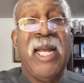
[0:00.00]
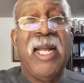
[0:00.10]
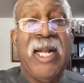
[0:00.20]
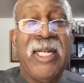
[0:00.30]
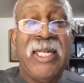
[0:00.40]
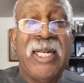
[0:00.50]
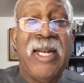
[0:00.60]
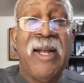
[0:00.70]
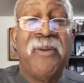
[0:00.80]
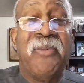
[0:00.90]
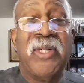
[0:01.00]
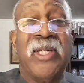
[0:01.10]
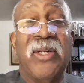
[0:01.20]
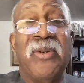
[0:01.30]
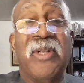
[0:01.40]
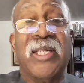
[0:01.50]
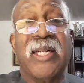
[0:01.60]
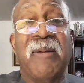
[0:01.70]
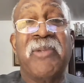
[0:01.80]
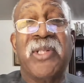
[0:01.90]
man, I did not want to do
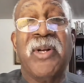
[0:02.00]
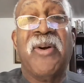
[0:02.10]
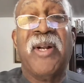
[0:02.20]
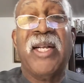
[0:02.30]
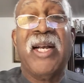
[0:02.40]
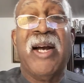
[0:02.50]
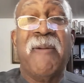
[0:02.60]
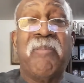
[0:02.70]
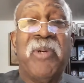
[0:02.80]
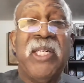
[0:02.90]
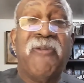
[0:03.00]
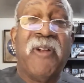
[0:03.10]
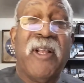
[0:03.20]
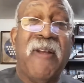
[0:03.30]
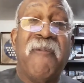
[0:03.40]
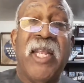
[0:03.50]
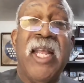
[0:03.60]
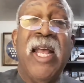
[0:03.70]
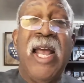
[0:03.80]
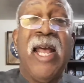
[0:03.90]
this. I'm sorry, God. Please forgive
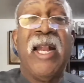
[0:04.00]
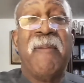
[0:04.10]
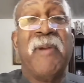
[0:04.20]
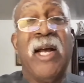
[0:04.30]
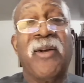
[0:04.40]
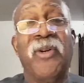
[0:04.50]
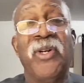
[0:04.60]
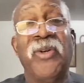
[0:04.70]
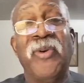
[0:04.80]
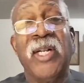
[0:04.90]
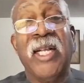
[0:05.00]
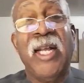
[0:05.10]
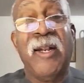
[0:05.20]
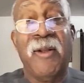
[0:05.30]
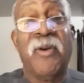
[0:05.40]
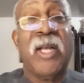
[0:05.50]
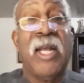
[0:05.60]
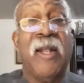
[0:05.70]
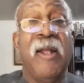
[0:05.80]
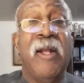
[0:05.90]
me. And I'm not going to do it again.
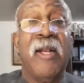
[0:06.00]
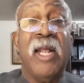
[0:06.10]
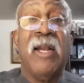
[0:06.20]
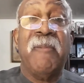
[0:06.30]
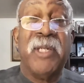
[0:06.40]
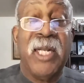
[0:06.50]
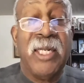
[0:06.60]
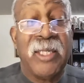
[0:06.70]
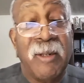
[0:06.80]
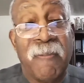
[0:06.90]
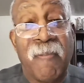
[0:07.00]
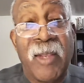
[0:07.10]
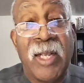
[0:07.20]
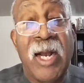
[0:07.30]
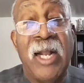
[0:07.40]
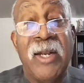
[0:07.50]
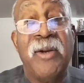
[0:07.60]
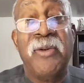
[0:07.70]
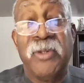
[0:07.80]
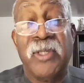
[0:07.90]
Okay. Now, let me tell you something. God
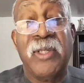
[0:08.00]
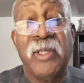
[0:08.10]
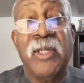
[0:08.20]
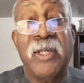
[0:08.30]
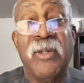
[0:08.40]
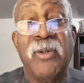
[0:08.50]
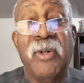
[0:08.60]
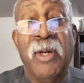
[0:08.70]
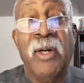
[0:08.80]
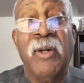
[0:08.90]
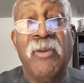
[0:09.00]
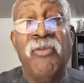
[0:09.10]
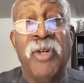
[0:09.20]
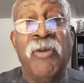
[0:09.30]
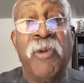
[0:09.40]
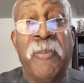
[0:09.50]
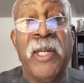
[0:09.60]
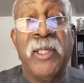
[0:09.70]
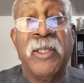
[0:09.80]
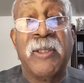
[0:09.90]
knows uh, real
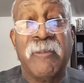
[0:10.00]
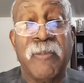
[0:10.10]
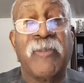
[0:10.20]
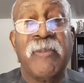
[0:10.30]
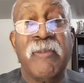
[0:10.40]
repentance.